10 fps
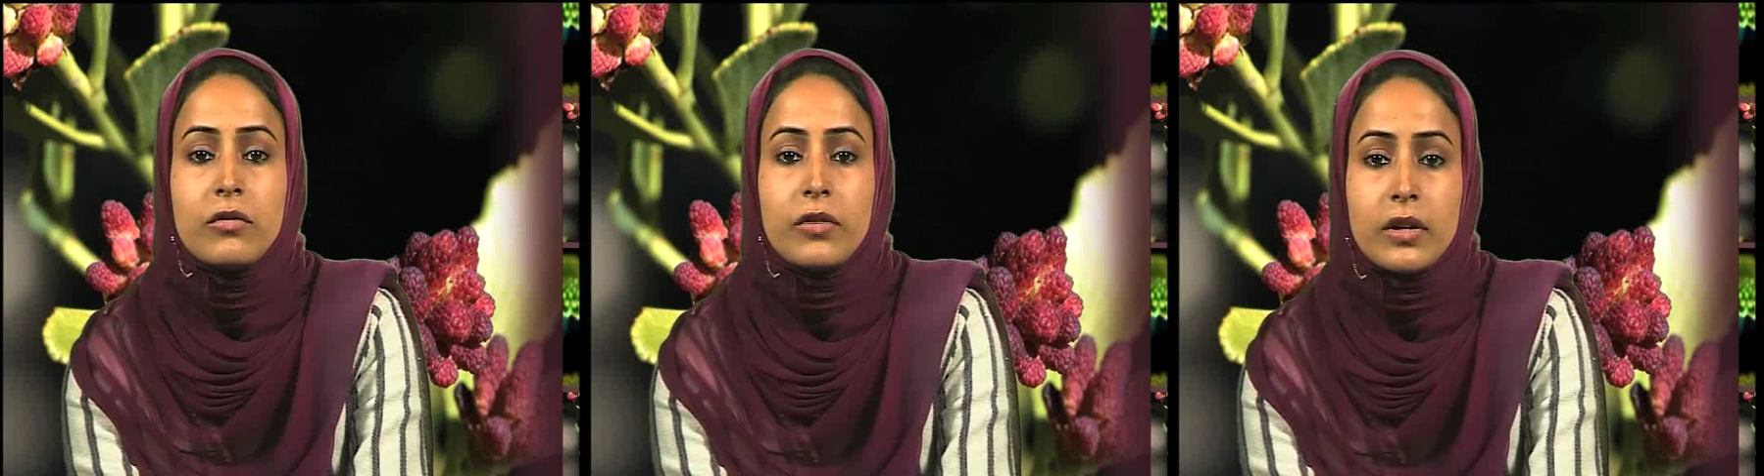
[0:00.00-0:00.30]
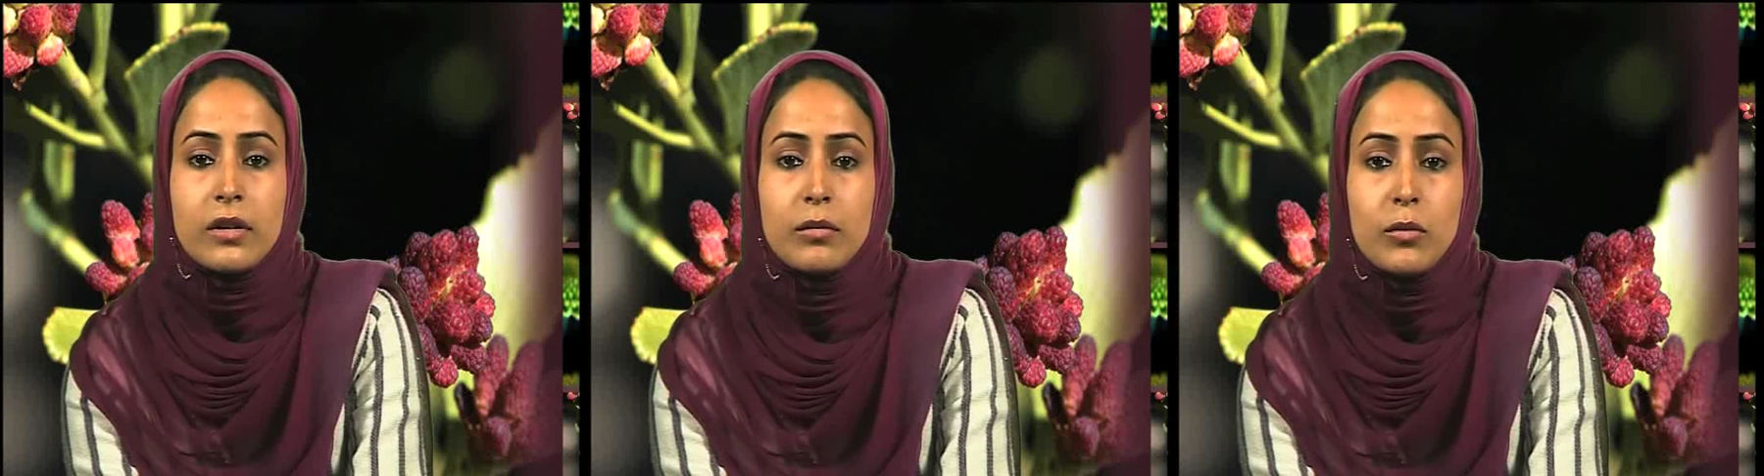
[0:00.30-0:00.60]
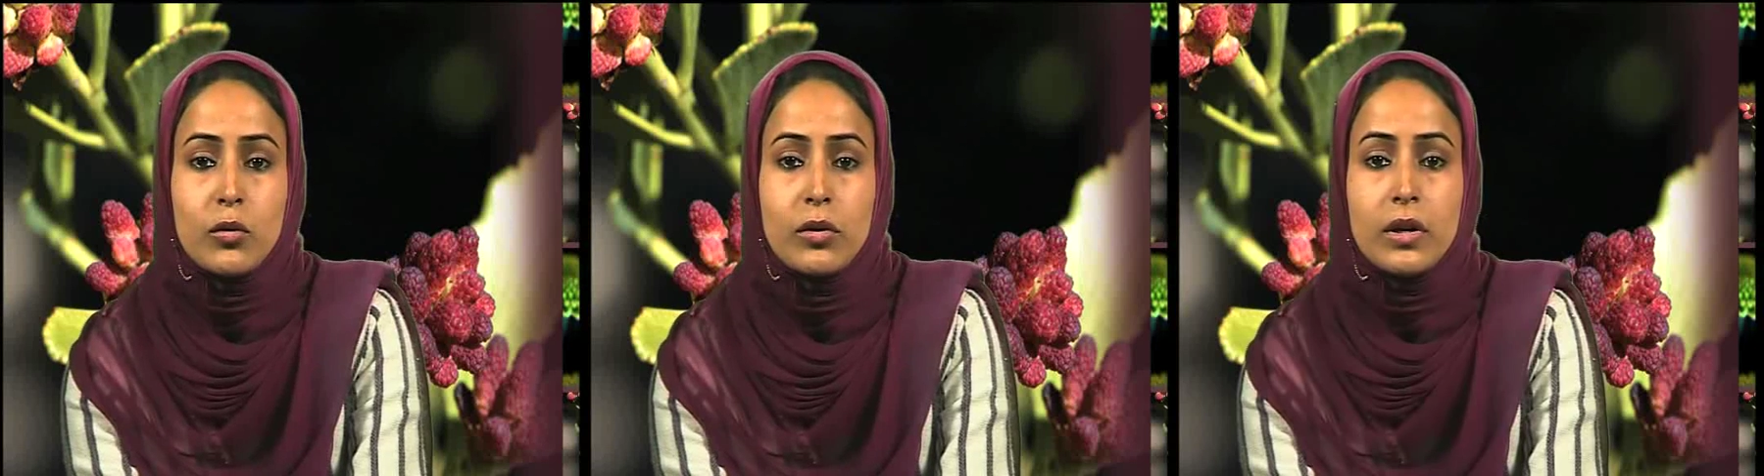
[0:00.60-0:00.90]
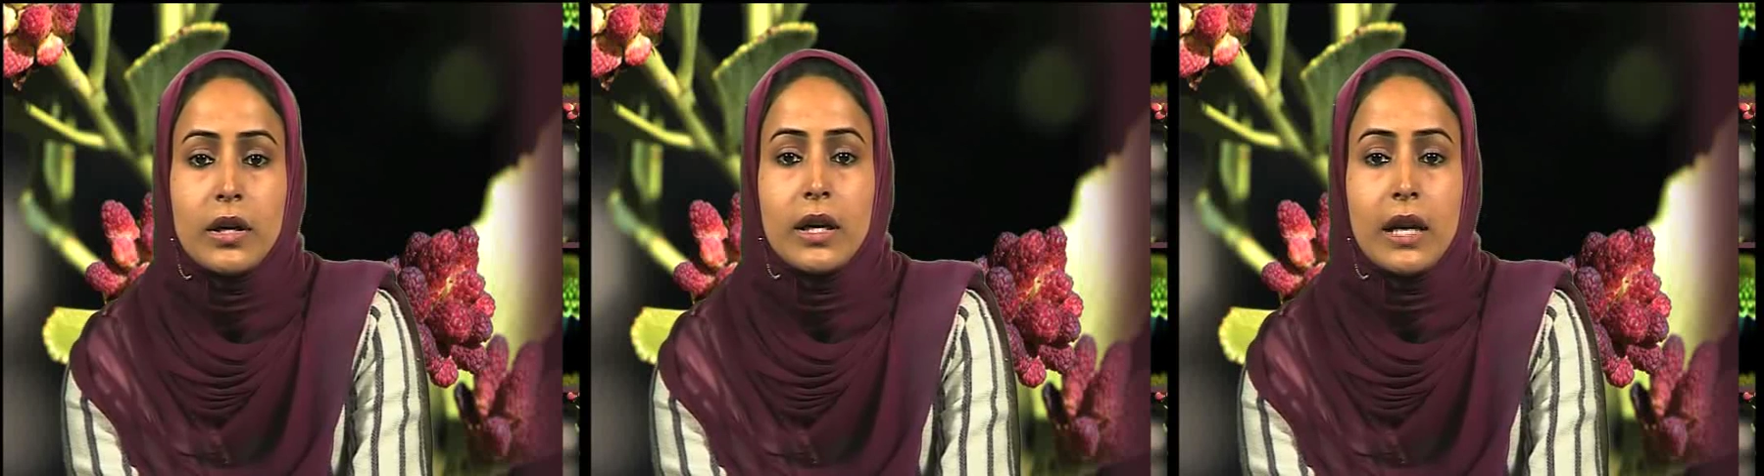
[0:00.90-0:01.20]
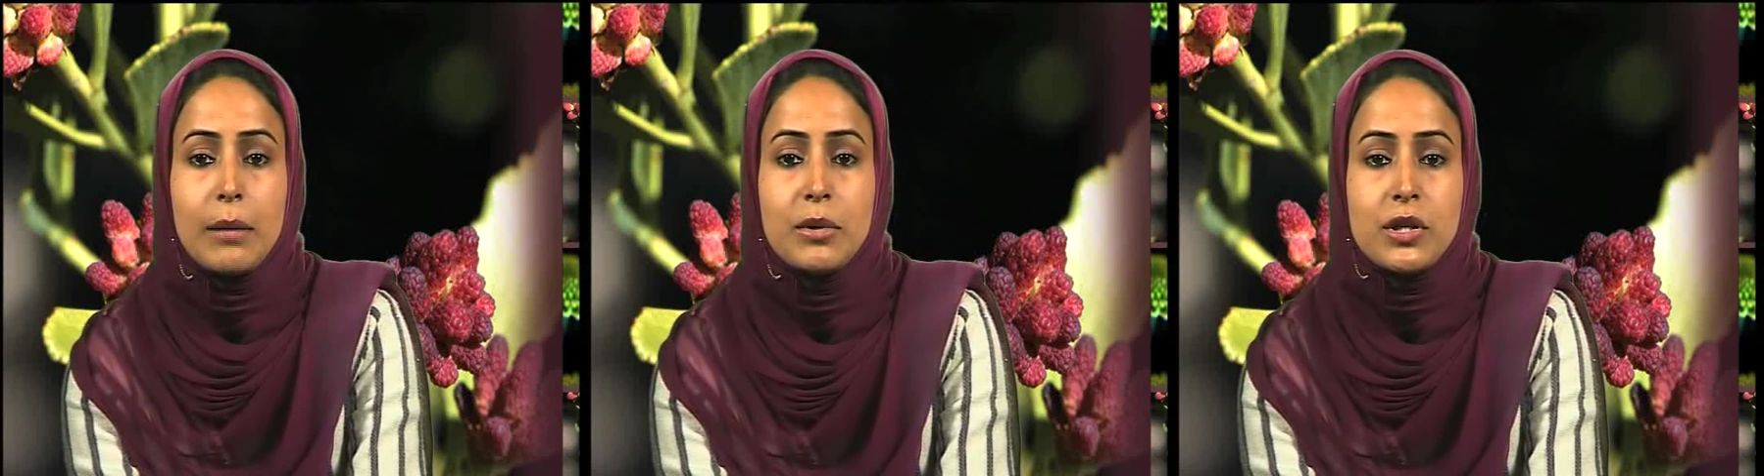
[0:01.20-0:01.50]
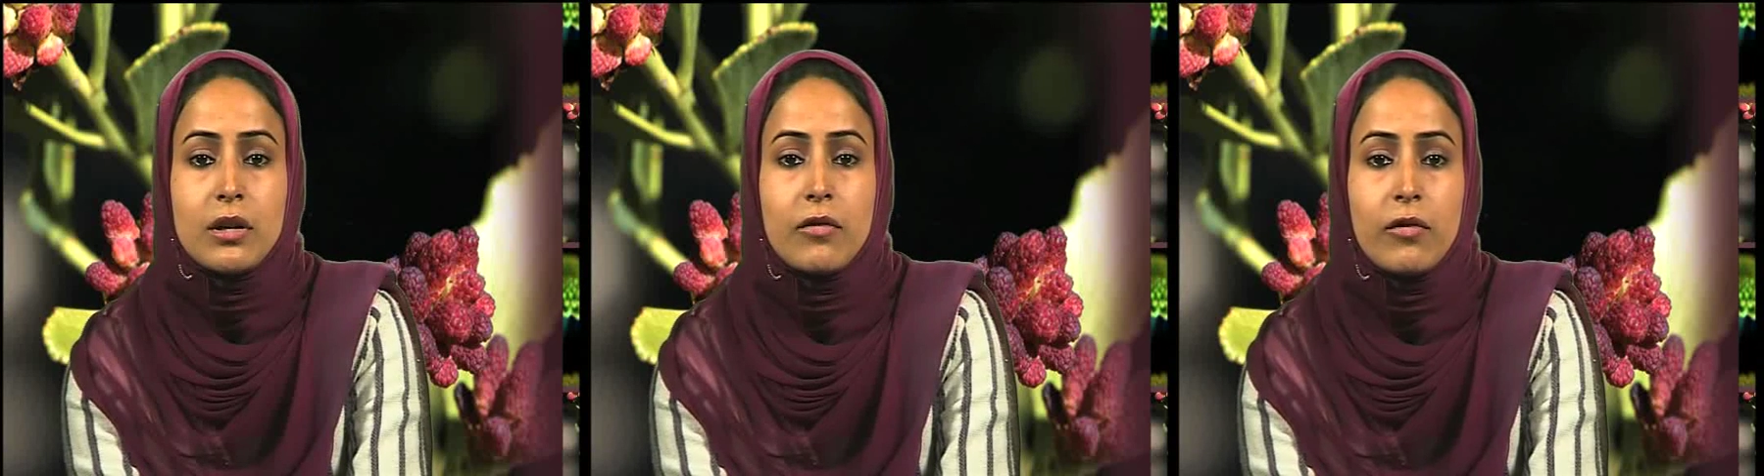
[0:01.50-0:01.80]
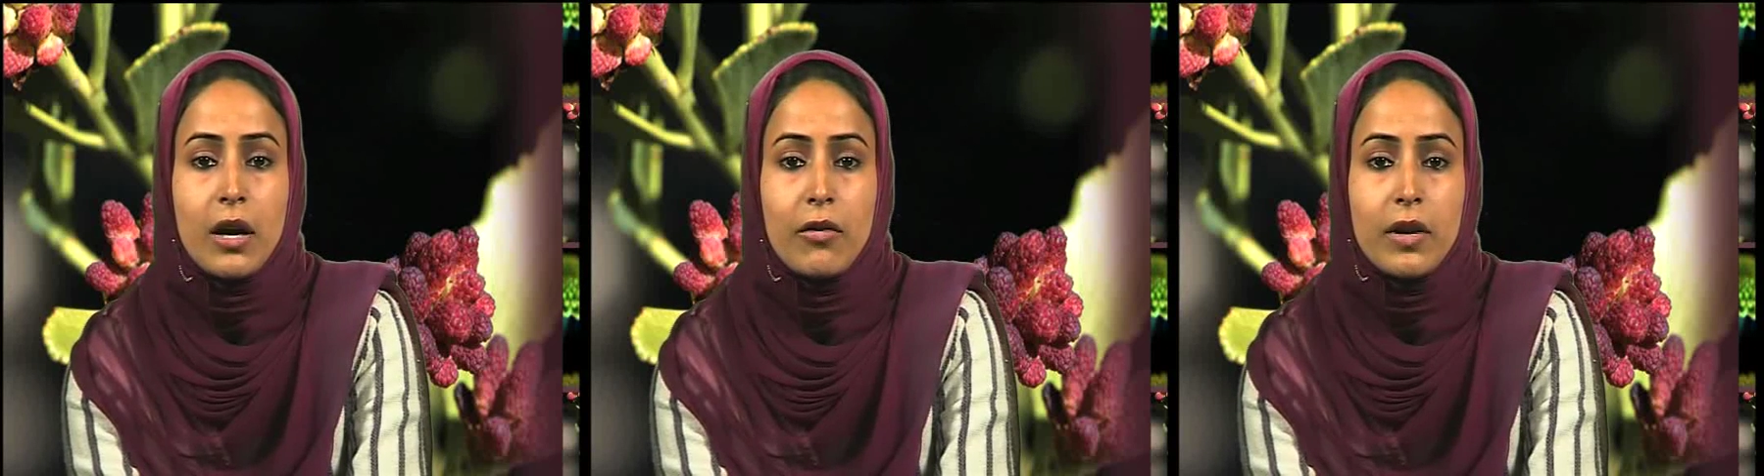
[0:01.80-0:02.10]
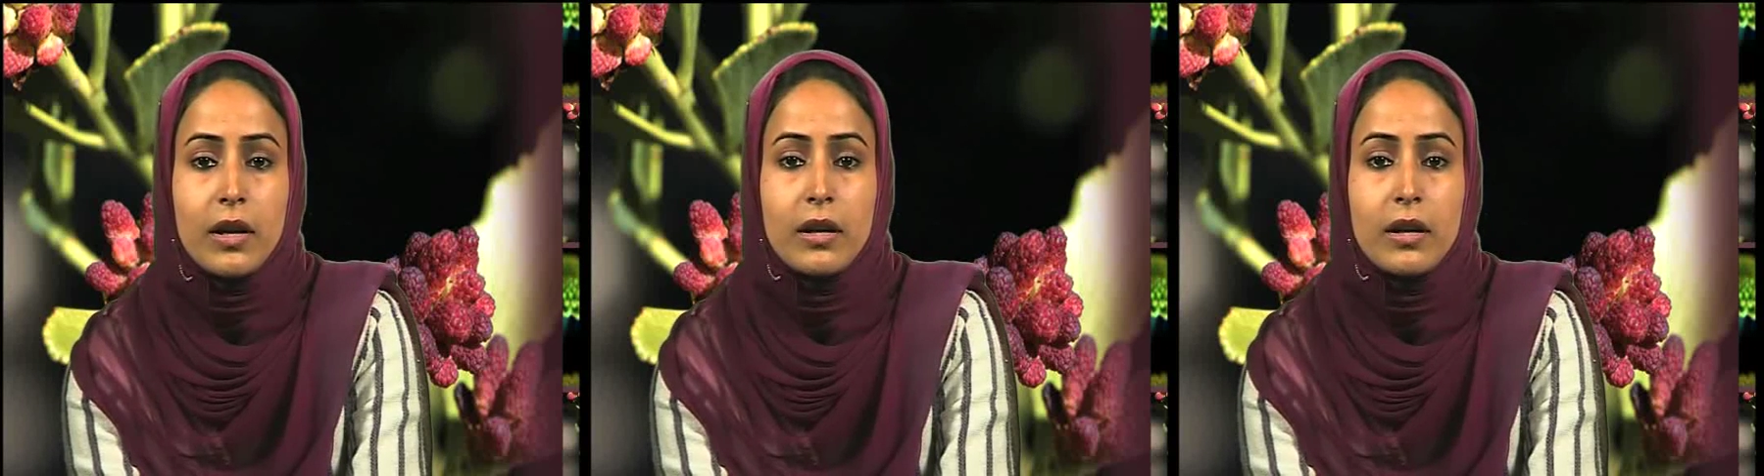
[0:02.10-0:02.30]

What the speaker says: Furthermore, inhibition of flowering